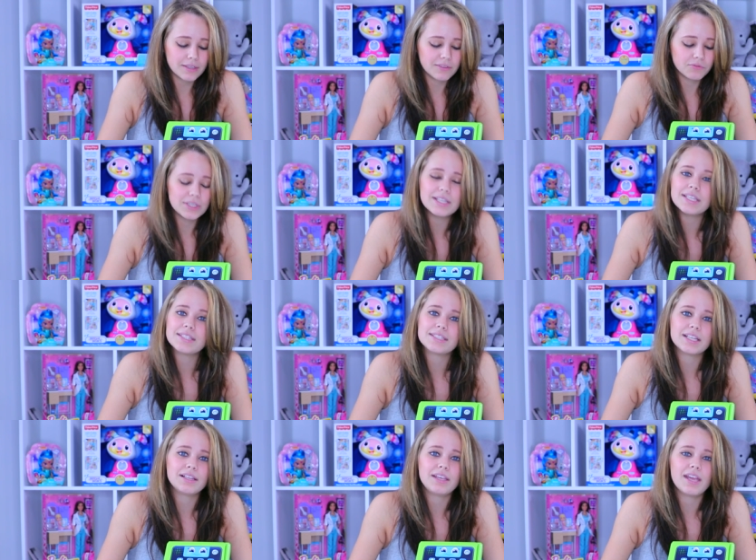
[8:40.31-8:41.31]
but
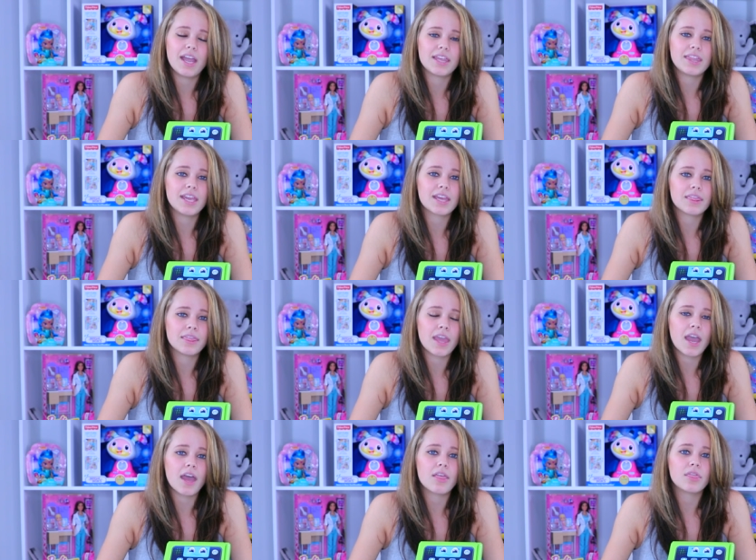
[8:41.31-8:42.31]
realistically, I
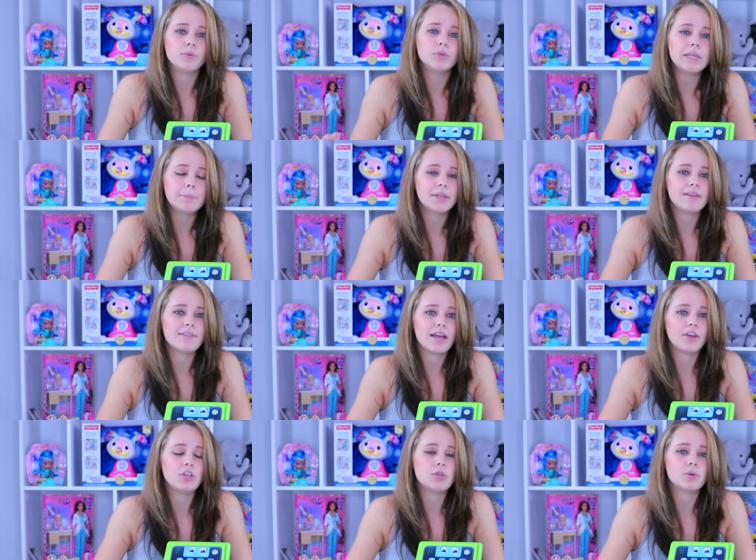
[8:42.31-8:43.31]
think that the replay
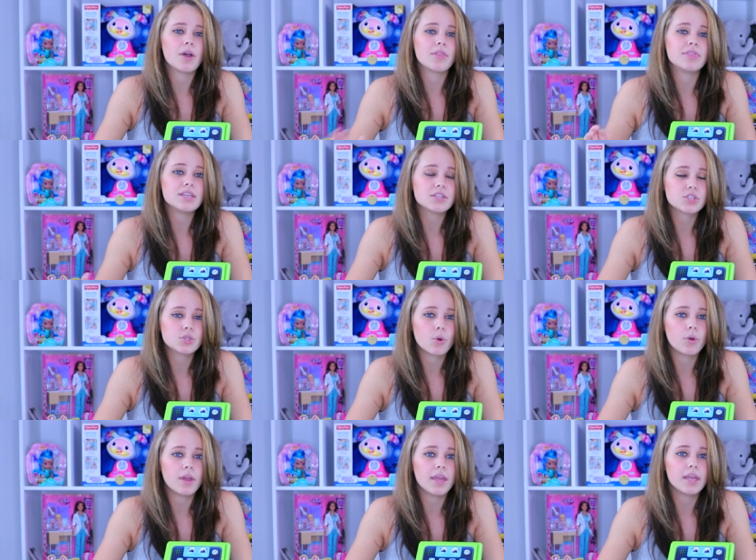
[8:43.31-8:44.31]
value on this
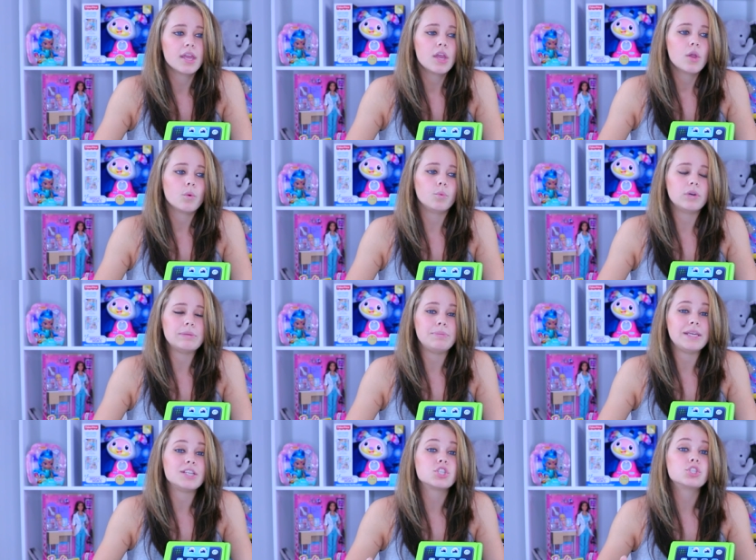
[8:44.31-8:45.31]
toy
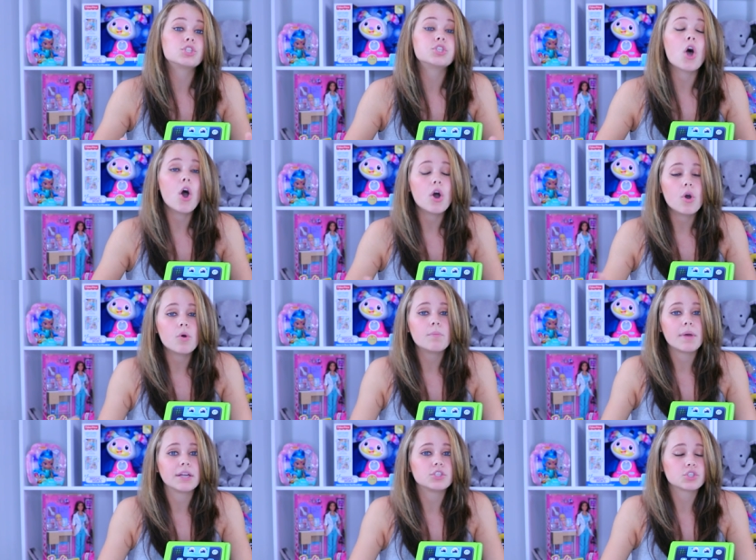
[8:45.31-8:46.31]
would be
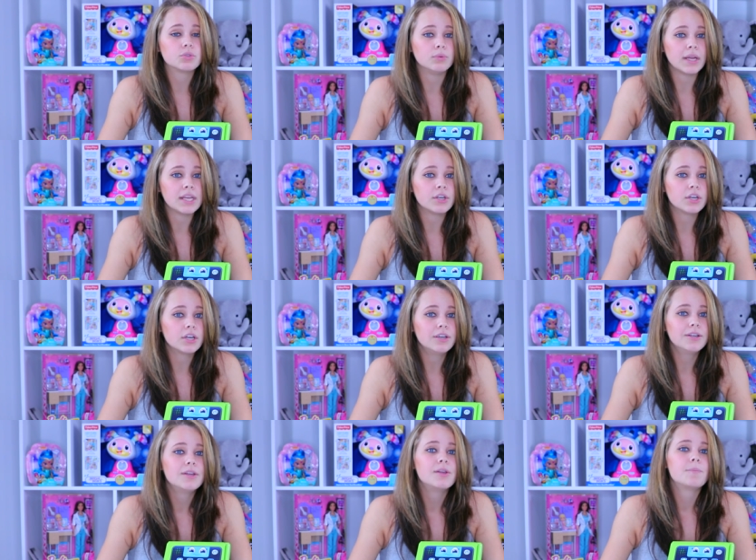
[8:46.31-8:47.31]
so much
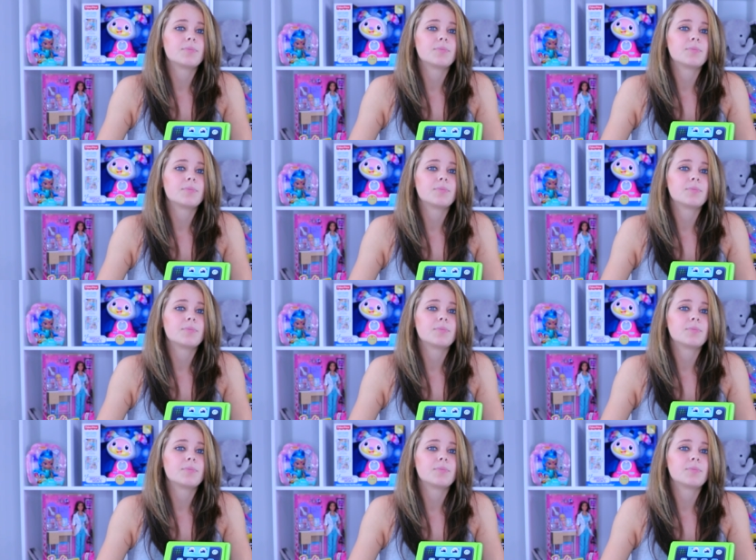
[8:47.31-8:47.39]
greater